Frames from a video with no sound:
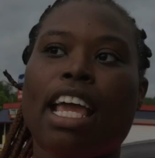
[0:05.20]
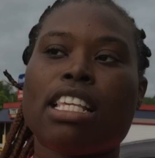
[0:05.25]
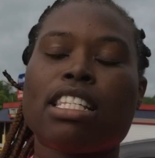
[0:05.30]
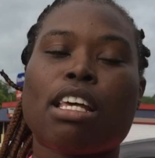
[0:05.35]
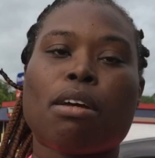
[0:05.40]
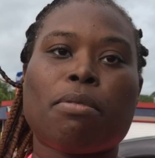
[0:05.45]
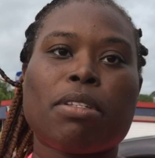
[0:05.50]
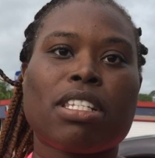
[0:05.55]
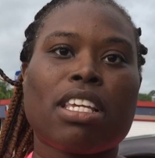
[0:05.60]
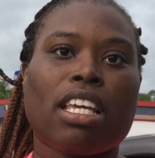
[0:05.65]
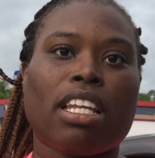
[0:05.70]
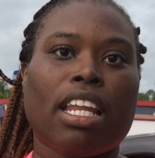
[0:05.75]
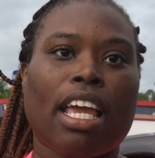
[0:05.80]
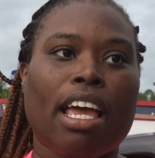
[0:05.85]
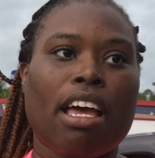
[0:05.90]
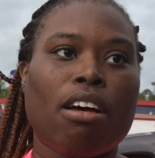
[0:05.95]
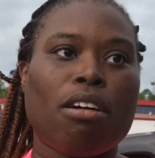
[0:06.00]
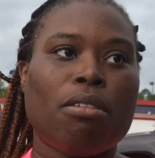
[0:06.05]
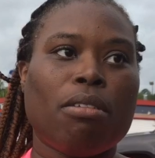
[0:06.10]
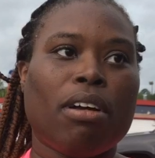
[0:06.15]
as I was getting
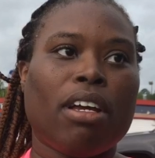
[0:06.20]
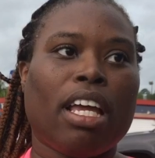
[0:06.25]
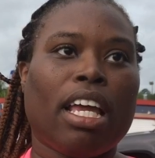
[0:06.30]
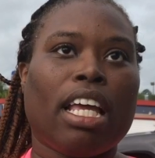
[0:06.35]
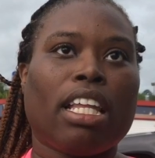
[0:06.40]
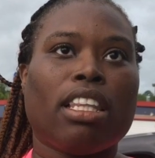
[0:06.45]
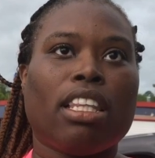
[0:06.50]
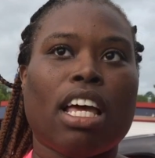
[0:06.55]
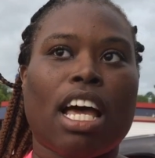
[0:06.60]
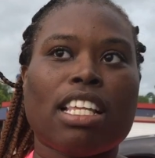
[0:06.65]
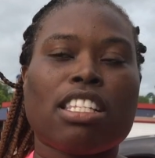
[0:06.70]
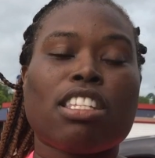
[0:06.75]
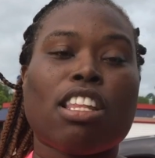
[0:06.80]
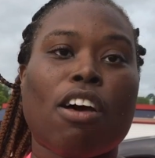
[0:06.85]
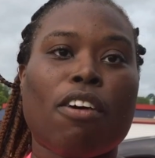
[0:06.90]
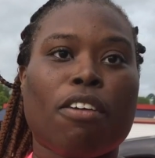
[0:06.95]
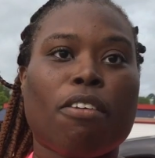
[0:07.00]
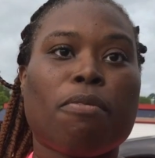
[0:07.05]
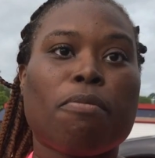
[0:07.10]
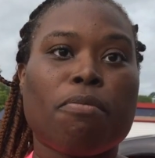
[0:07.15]
out, I
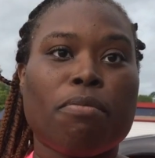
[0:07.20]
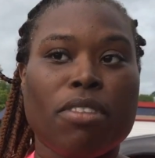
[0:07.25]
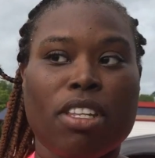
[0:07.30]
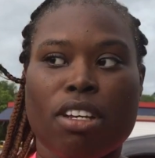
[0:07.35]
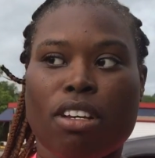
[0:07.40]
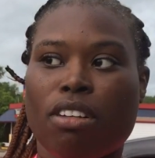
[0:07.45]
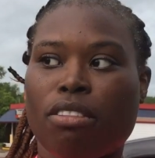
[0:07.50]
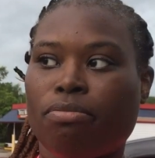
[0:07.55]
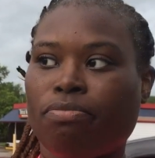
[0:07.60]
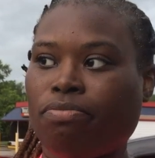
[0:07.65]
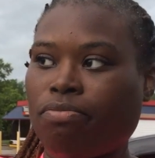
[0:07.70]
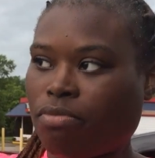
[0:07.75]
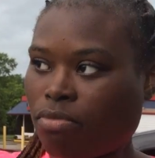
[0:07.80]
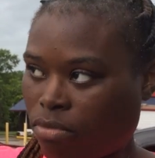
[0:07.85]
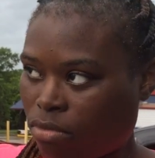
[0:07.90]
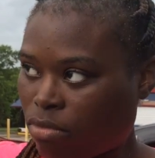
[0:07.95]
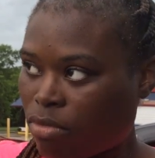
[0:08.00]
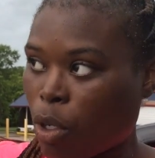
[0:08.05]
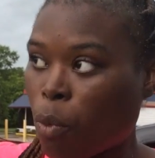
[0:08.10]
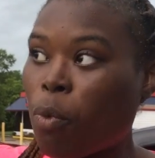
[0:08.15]
saw the,
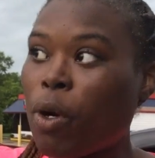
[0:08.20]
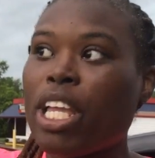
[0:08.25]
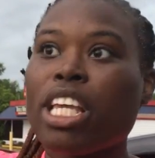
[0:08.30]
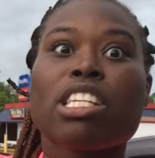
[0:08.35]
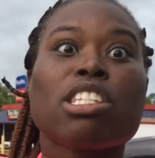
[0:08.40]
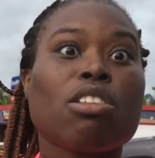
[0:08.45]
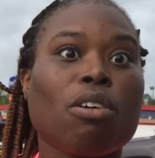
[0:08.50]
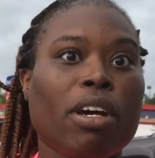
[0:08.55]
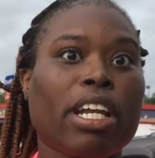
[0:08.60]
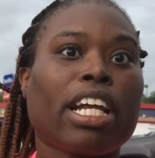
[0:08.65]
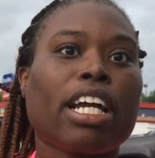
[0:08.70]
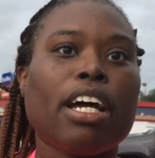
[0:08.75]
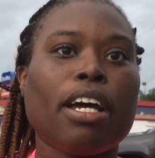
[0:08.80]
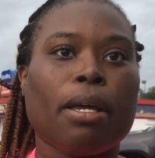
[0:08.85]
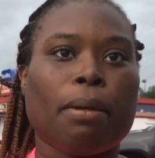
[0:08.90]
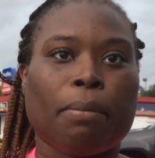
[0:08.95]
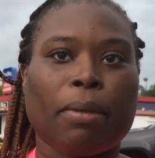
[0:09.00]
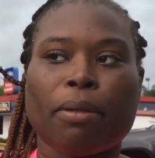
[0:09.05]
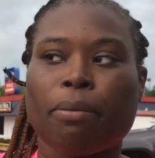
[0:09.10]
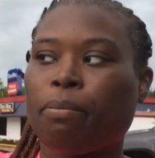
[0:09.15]
the wind started
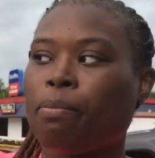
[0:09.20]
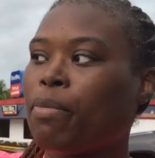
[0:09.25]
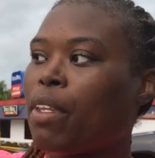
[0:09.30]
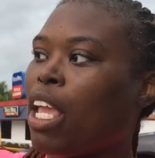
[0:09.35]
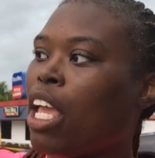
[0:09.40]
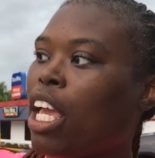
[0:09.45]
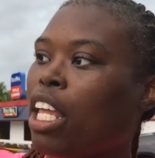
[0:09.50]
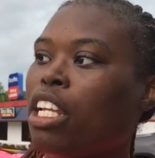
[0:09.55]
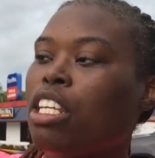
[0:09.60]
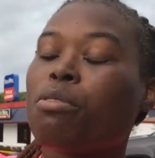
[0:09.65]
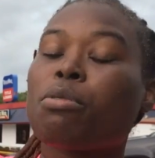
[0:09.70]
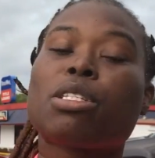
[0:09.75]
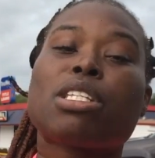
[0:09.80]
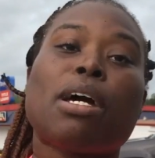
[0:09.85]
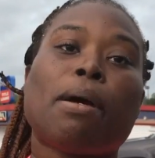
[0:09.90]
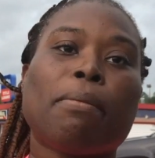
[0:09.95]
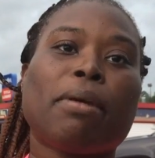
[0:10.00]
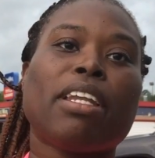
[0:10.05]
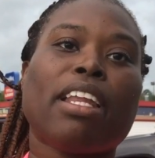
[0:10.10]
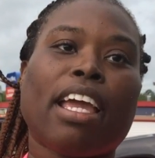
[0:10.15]
coming and it was
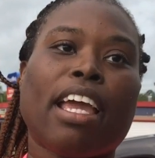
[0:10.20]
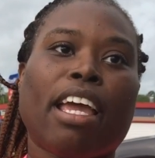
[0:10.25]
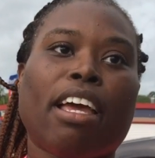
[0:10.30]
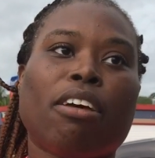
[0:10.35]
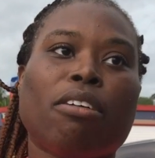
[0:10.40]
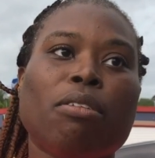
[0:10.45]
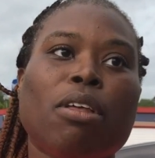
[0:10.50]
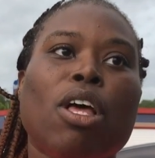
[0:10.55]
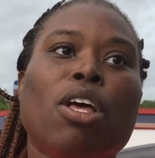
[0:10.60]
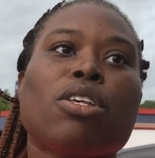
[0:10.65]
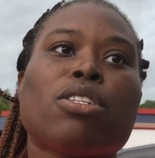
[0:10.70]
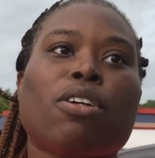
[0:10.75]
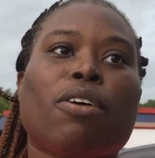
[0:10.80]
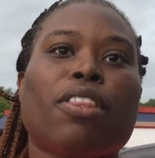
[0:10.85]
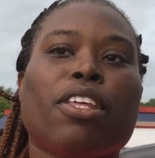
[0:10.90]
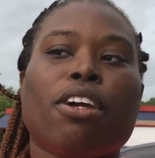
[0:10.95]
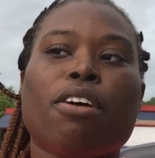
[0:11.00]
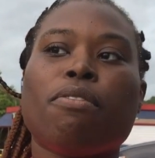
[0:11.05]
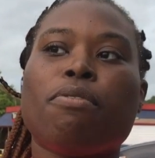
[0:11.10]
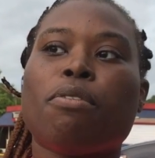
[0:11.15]
coming down. So
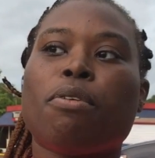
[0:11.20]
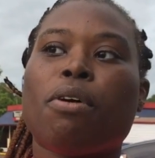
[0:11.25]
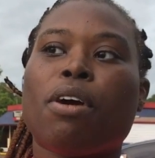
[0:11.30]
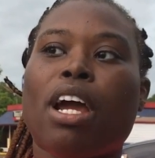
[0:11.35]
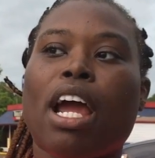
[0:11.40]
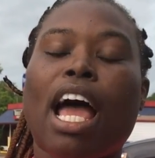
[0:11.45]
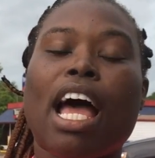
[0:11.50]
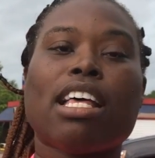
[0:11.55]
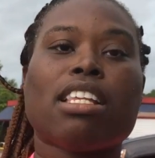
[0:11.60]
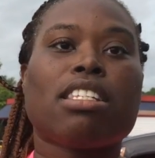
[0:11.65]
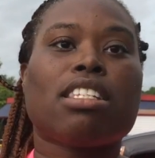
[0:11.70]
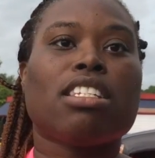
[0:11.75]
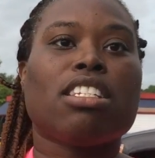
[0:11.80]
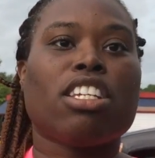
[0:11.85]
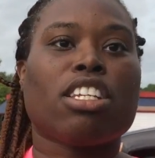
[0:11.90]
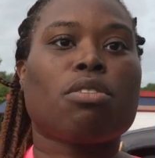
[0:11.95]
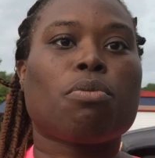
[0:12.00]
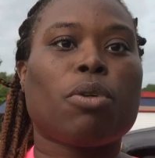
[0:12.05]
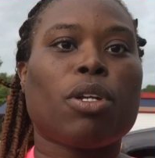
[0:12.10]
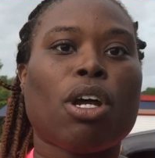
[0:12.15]
therefore, I
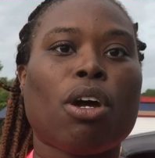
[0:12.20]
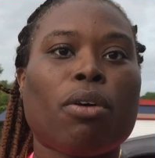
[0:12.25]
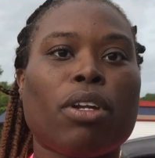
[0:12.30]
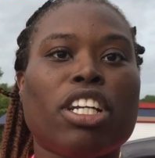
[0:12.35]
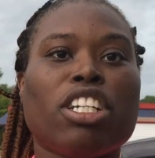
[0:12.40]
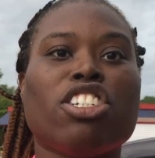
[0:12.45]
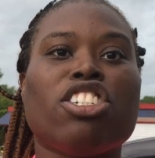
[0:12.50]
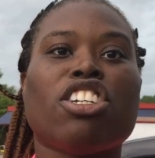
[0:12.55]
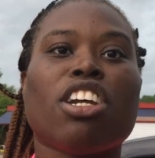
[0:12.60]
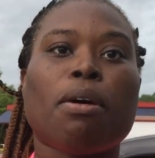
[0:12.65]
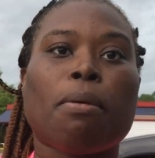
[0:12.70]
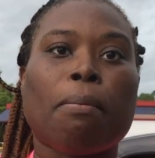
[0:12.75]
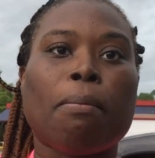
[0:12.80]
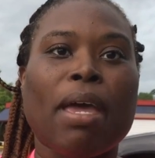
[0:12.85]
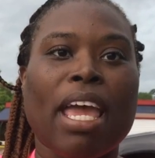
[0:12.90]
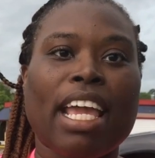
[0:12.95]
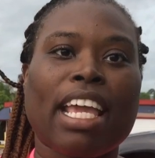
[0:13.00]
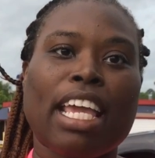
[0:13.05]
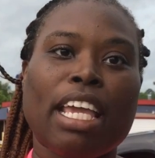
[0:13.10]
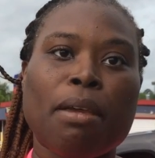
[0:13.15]
just went on and jumped
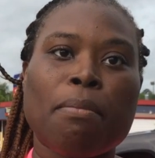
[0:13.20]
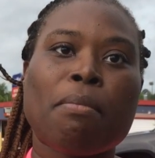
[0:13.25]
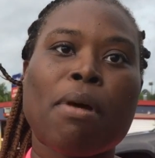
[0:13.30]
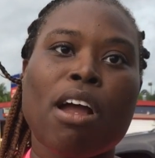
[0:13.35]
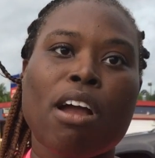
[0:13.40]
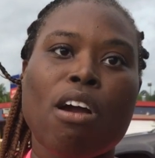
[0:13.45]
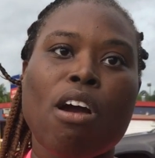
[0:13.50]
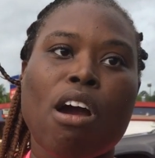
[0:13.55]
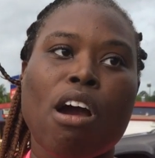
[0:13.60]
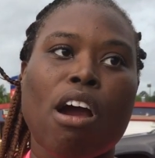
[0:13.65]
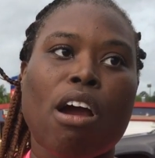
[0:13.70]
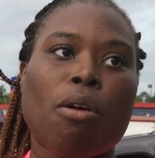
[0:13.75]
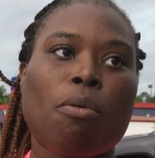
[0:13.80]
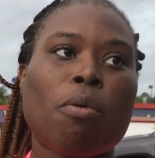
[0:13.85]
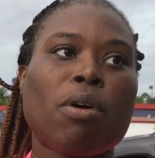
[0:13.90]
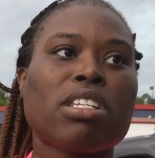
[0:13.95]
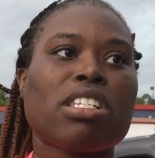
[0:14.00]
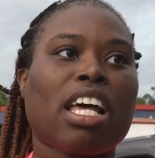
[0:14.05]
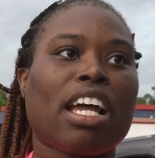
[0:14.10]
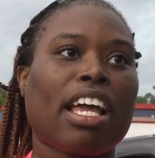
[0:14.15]
back in my car.
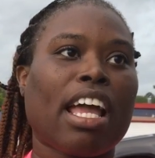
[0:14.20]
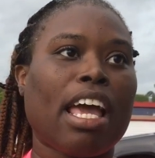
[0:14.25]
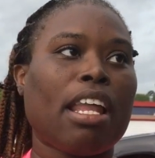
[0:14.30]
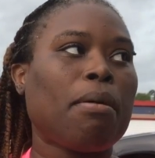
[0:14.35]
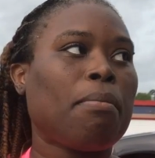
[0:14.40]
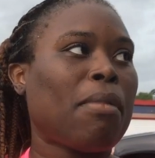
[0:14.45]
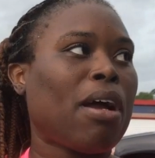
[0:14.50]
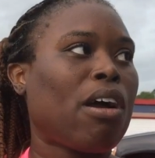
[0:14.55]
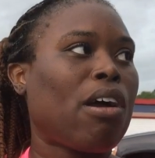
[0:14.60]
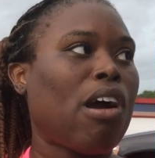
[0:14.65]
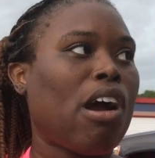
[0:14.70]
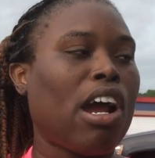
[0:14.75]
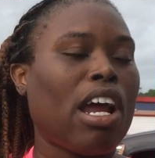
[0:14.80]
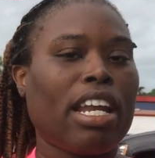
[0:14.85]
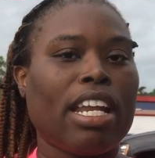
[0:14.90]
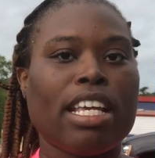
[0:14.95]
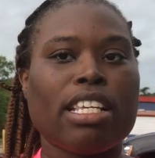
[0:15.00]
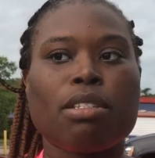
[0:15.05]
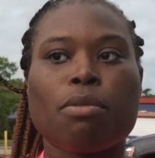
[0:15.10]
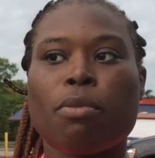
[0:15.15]
Once I got in my car,
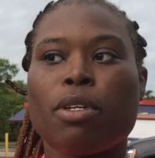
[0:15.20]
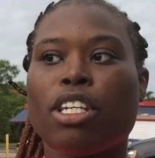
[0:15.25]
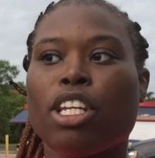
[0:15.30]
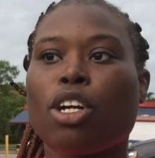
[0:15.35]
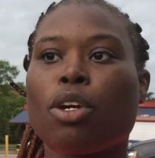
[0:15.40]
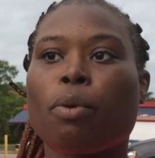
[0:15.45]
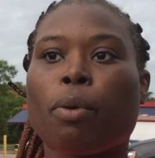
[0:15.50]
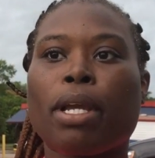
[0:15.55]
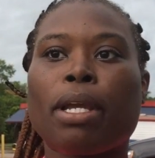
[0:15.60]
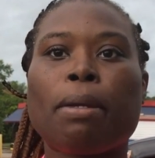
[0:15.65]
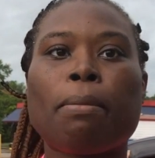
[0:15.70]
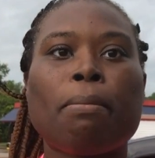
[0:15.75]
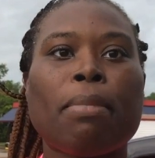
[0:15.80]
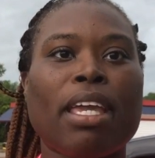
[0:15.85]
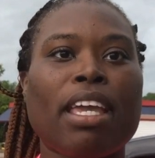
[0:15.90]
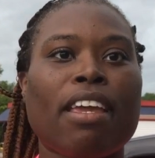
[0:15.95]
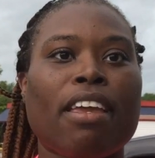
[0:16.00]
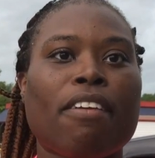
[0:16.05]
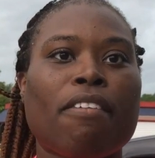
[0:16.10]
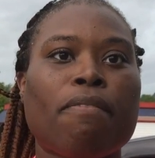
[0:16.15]
that's when the green
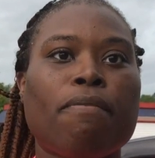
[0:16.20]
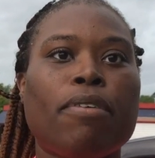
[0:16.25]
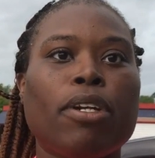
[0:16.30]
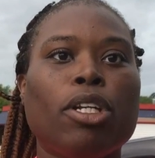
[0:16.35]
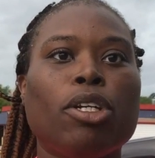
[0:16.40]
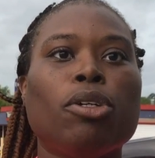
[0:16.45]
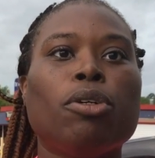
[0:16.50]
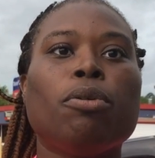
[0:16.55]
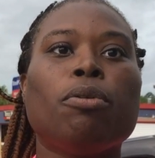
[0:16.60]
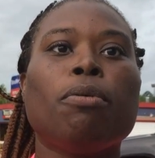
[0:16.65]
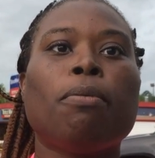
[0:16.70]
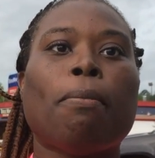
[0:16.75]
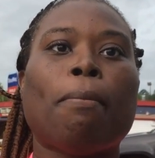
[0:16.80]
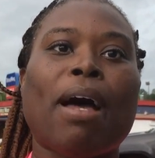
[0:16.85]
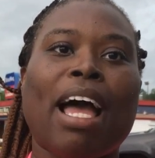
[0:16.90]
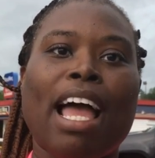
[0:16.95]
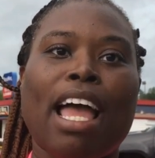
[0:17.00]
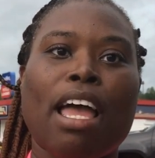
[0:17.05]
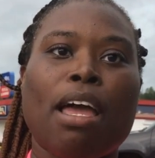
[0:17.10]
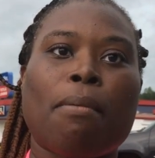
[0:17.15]
bin flew
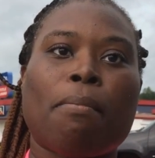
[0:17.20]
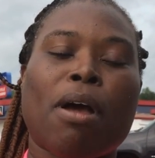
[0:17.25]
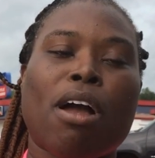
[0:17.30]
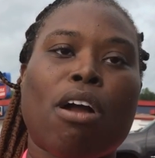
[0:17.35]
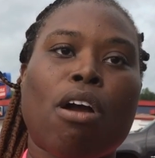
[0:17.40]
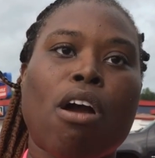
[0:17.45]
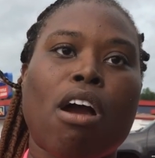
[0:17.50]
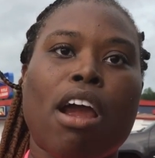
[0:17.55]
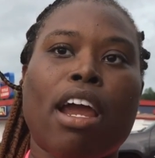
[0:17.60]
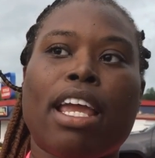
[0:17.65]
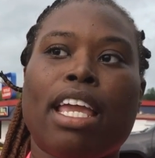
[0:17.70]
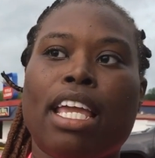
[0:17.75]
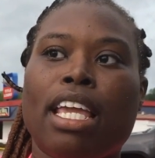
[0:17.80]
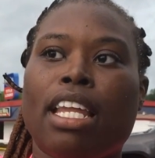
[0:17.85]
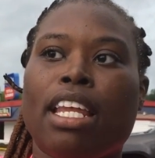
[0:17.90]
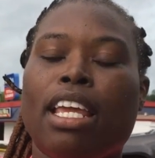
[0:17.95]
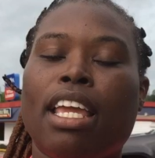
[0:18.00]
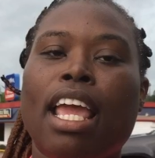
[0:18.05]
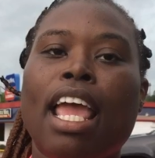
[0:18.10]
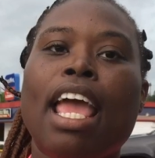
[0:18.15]
behind my car, hit
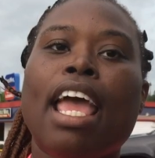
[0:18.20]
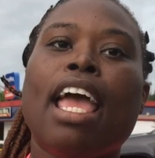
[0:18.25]
it.